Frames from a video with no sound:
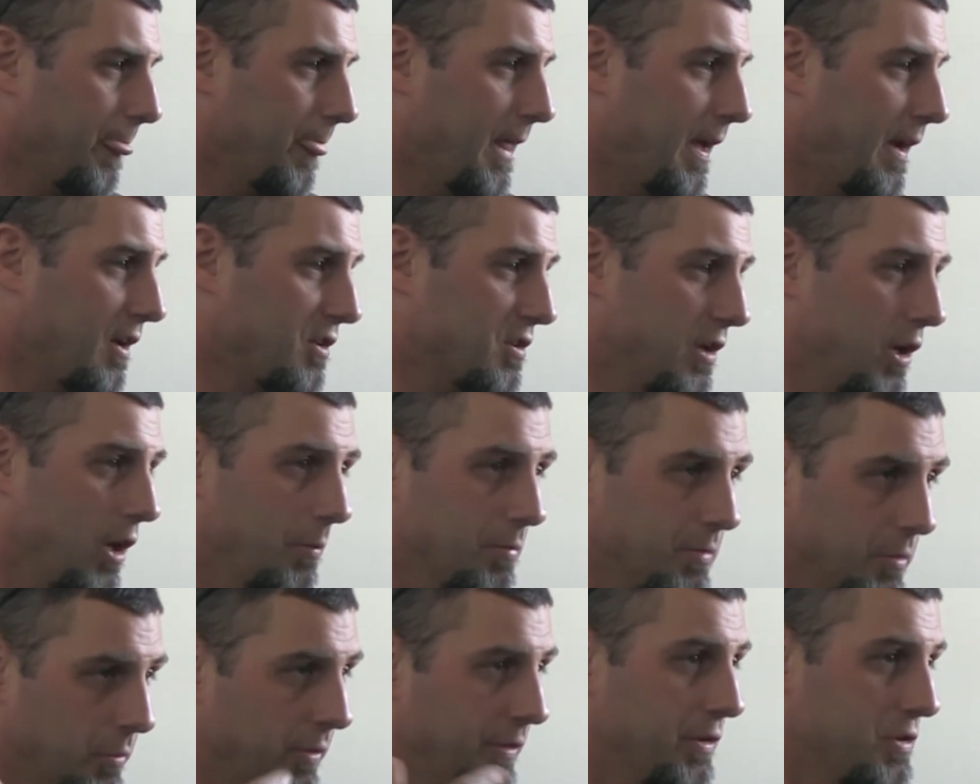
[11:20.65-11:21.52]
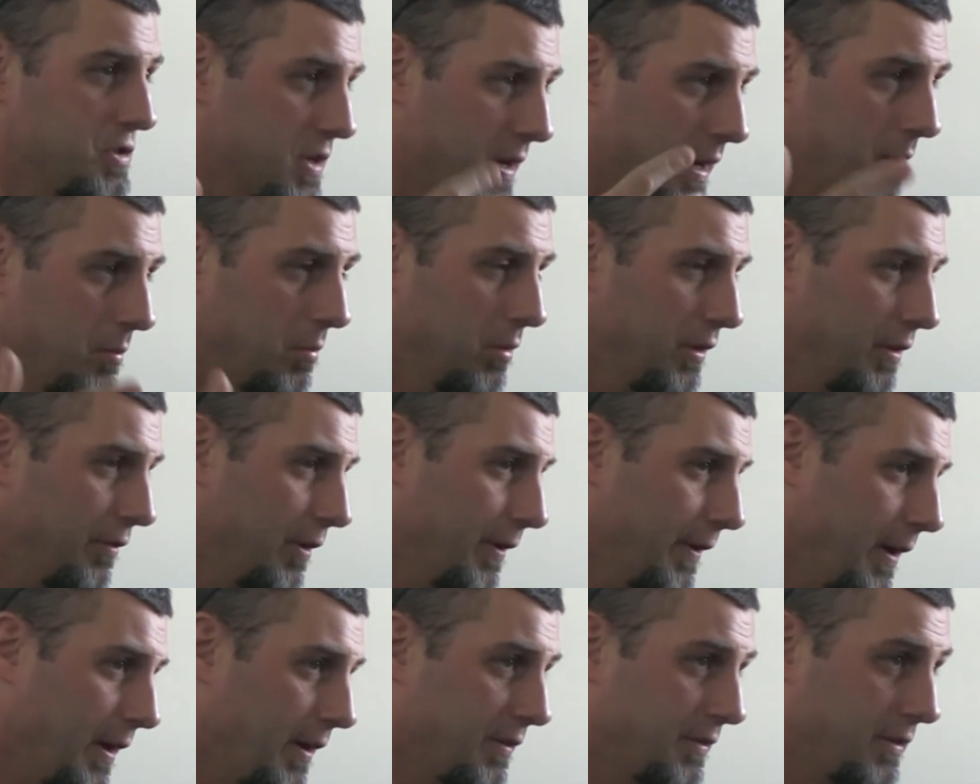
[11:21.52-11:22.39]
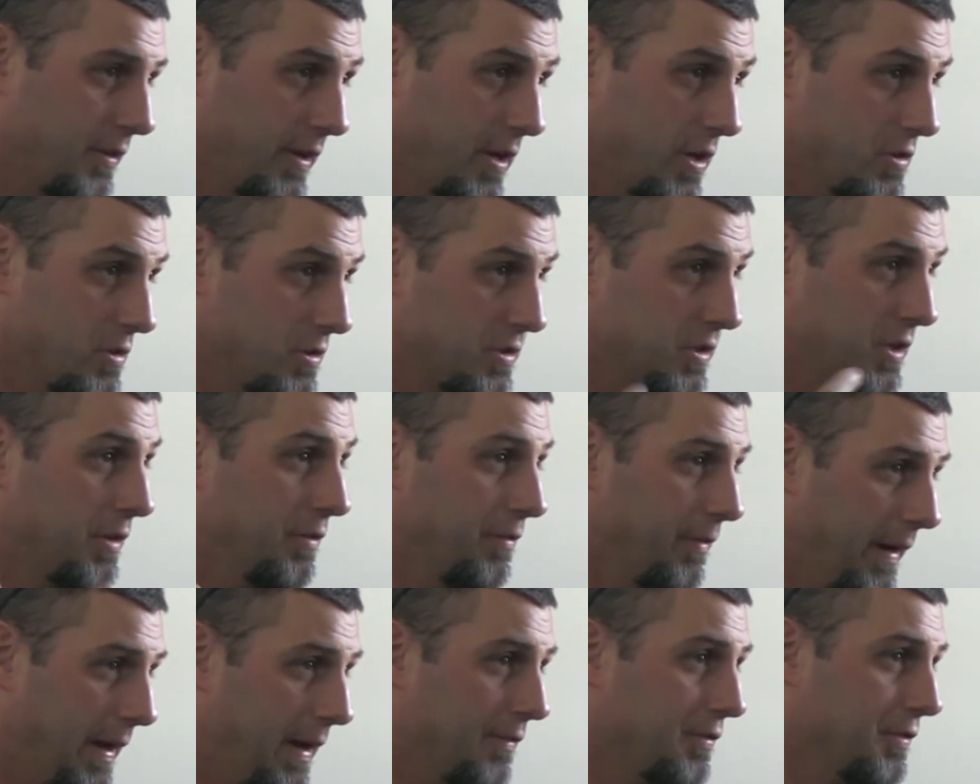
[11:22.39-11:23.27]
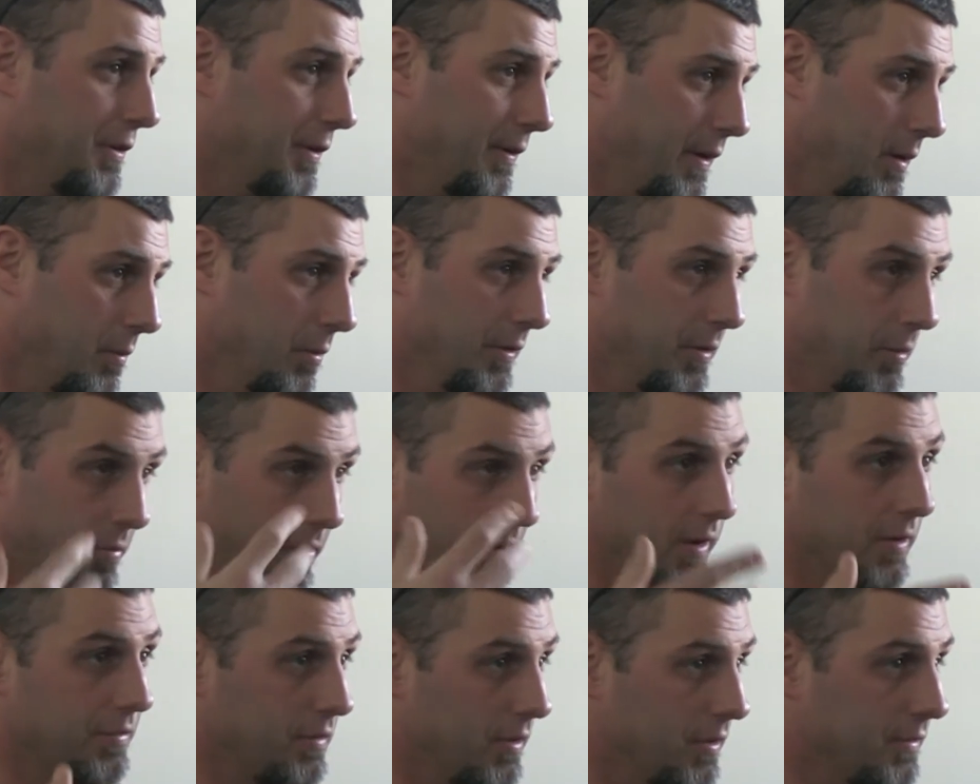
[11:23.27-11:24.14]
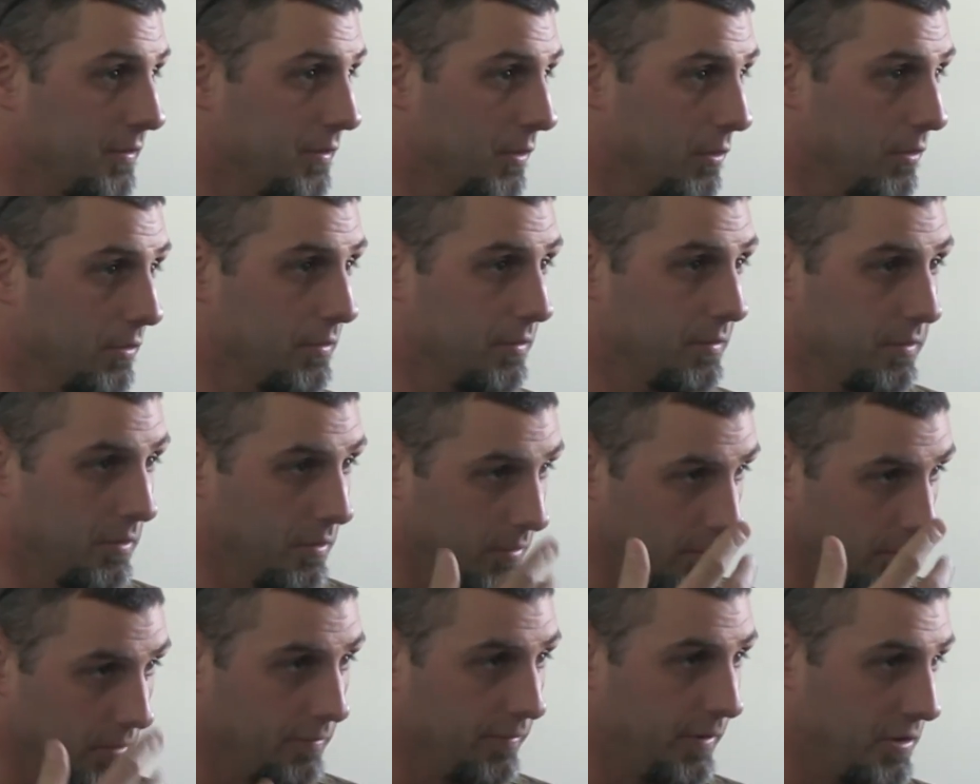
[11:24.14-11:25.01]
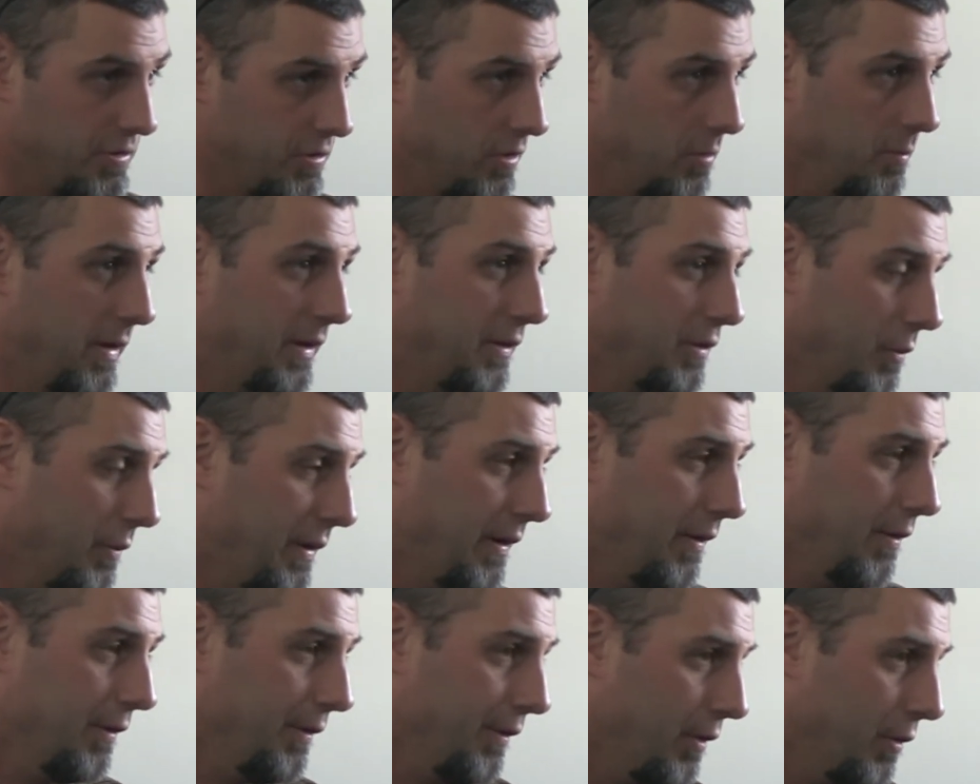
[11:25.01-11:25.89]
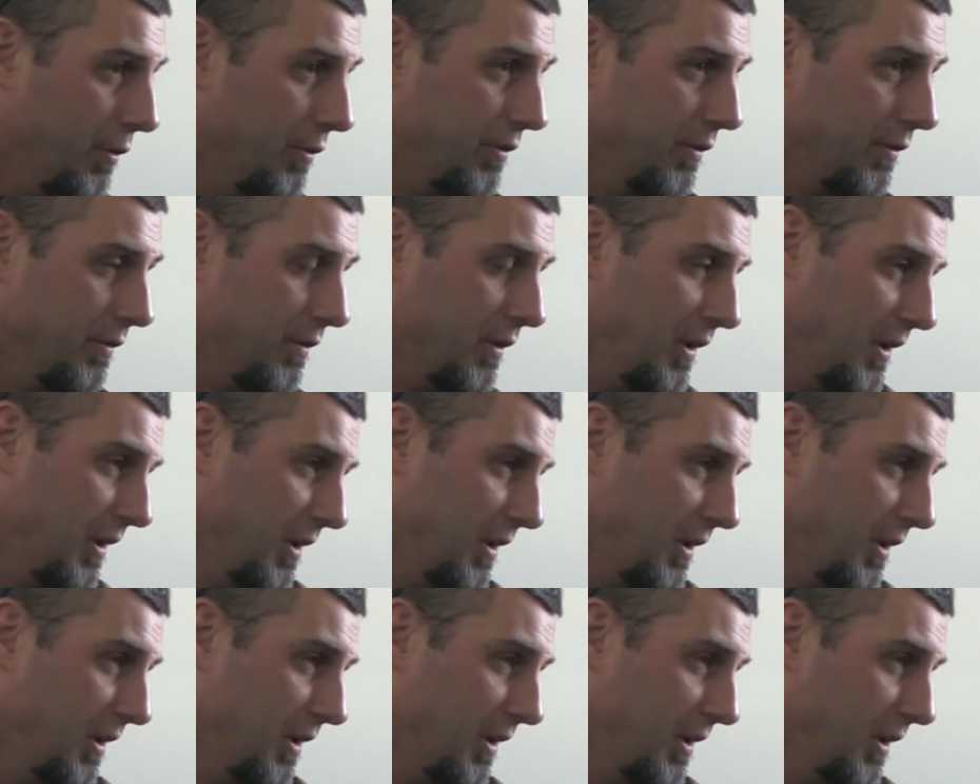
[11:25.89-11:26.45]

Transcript: That actually helps them with their job, believe it or not, because it catches skin rafts and they're able to process those. Eventually, make their way to their noses.